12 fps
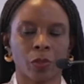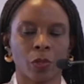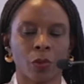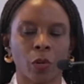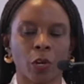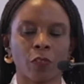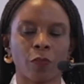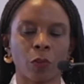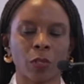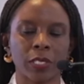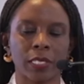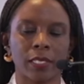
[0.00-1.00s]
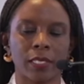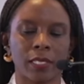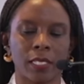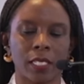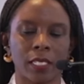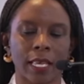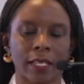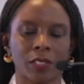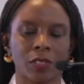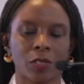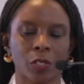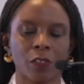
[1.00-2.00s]
We are forced to seek
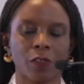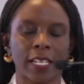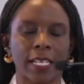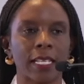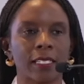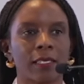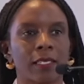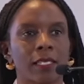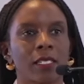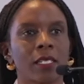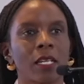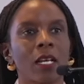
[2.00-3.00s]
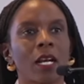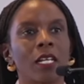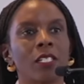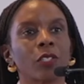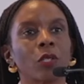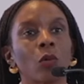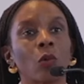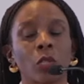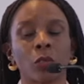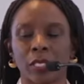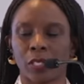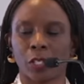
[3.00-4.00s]
external financing under
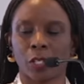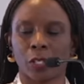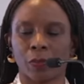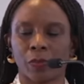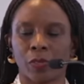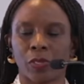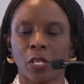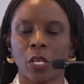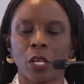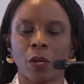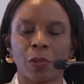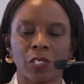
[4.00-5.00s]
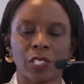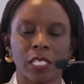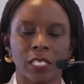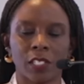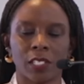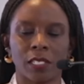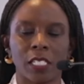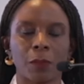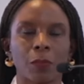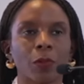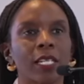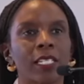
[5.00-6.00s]
onerous terms, pushing us
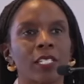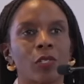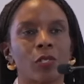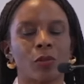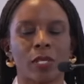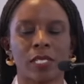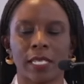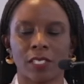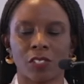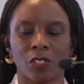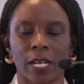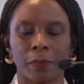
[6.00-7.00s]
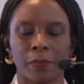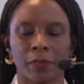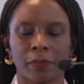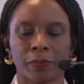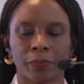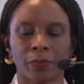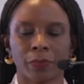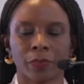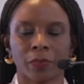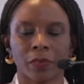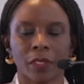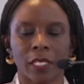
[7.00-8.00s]
deeper into a debt trap.
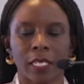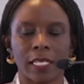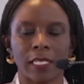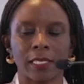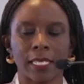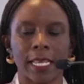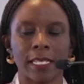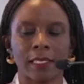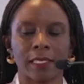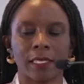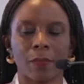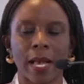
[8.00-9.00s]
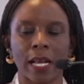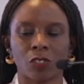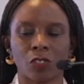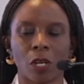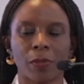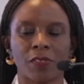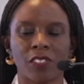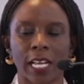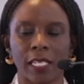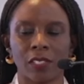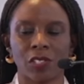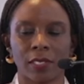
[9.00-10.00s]
It is against the backdrop of
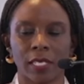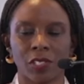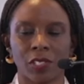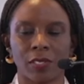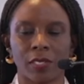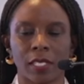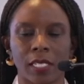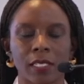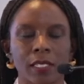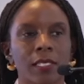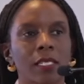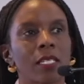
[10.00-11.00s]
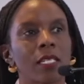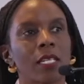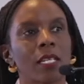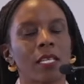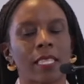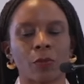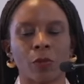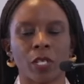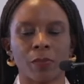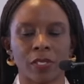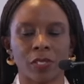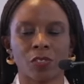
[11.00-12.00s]
challenges such as these that we
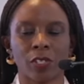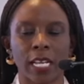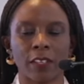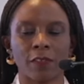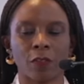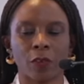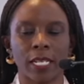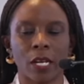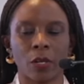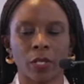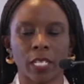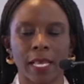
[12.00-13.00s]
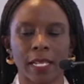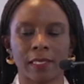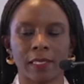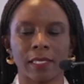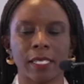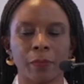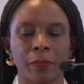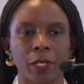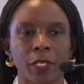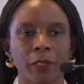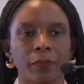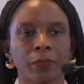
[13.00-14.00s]
must strive for an outcome that is
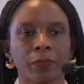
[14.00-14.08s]
nimble,